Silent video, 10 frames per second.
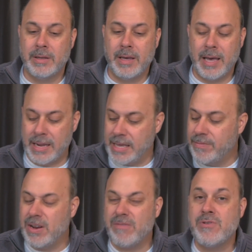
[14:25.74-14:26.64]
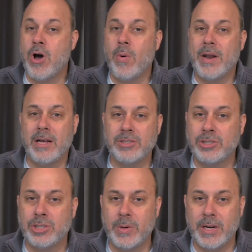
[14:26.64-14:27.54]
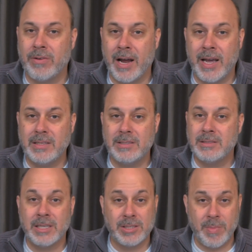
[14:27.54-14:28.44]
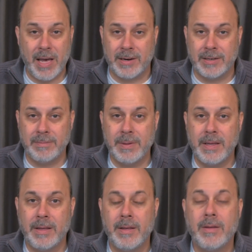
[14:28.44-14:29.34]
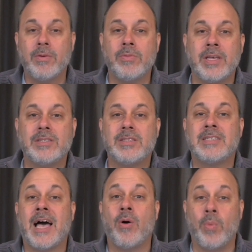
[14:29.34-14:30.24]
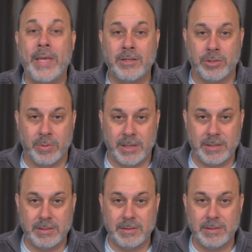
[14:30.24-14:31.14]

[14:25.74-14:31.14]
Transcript: And even if no one else is doing it right, doesn't matter. This is how we do it.